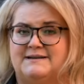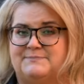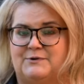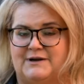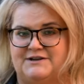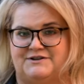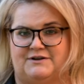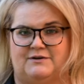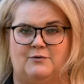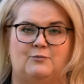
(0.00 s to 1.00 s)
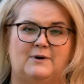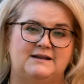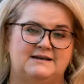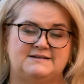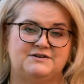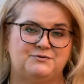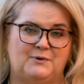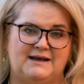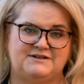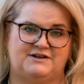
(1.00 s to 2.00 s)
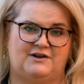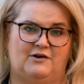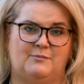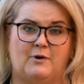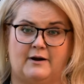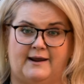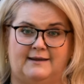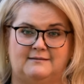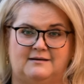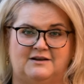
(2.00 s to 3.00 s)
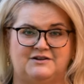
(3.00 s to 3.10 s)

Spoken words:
inspiration were the situation on the market.